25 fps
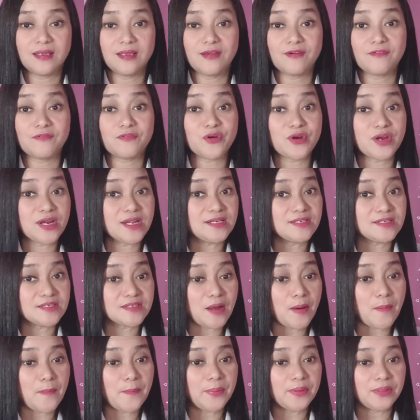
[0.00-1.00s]
For
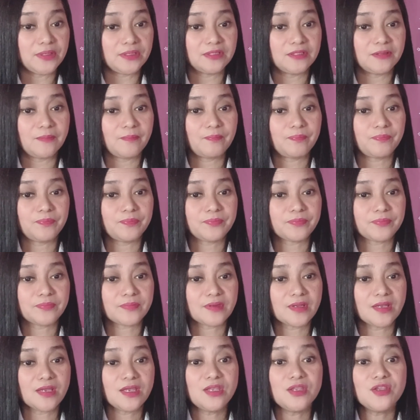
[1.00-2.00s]
example,
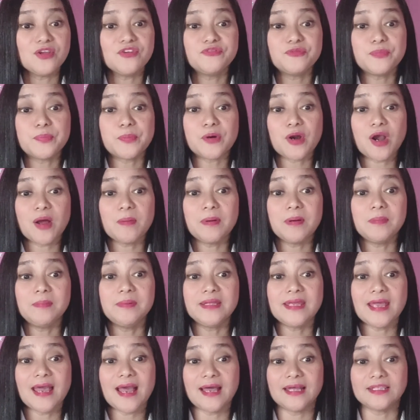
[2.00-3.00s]
you've
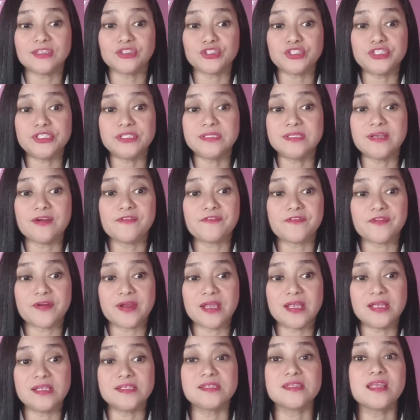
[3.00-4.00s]
probably uttered the
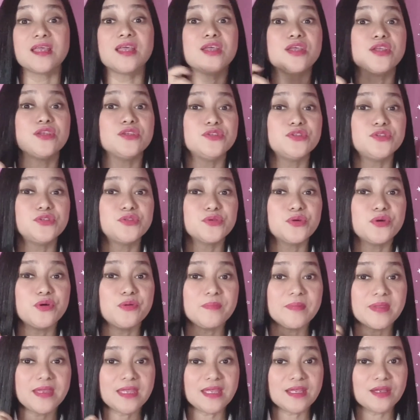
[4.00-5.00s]
phrase,
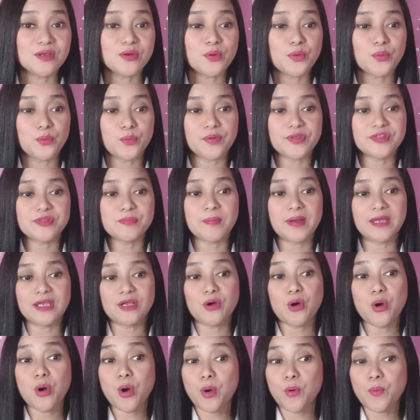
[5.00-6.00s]
"Zooming with my
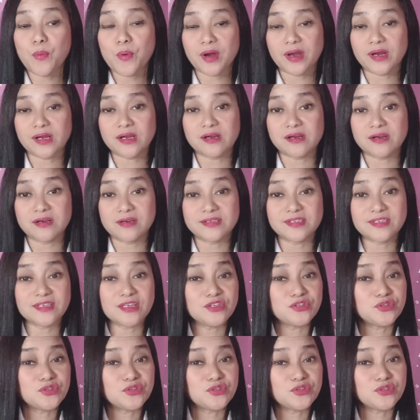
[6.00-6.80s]
coworkers is